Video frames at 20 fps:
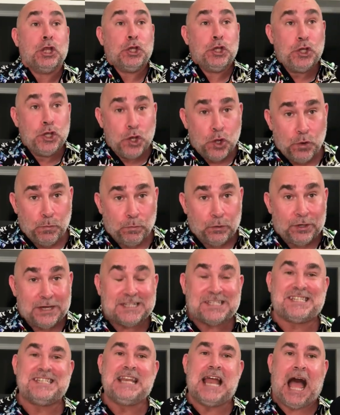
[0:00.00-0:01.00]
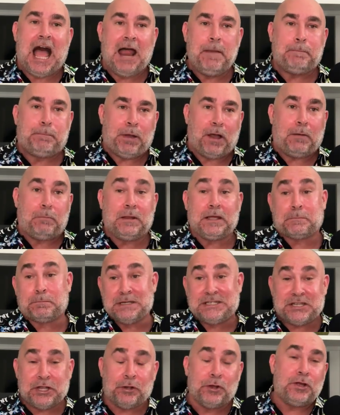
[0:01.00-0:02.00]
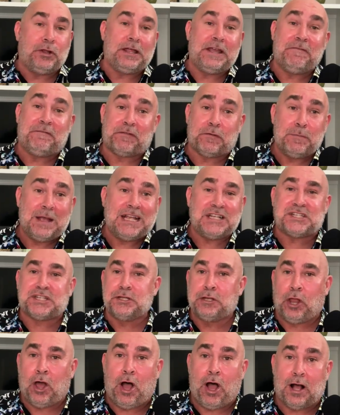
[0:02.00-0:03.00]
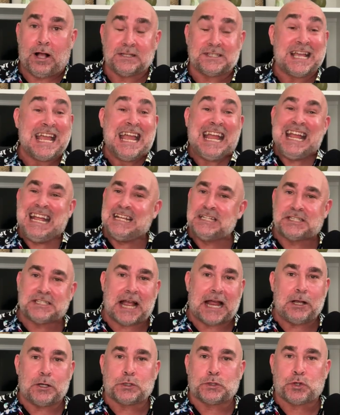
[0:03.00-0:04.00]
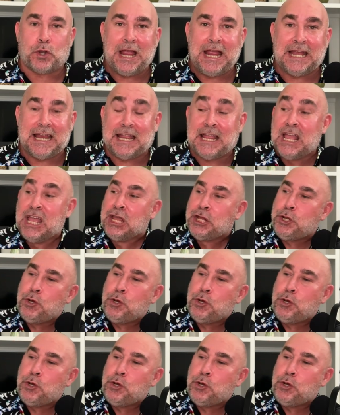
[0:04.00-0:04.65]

numerous non-public material information laws, insider trading.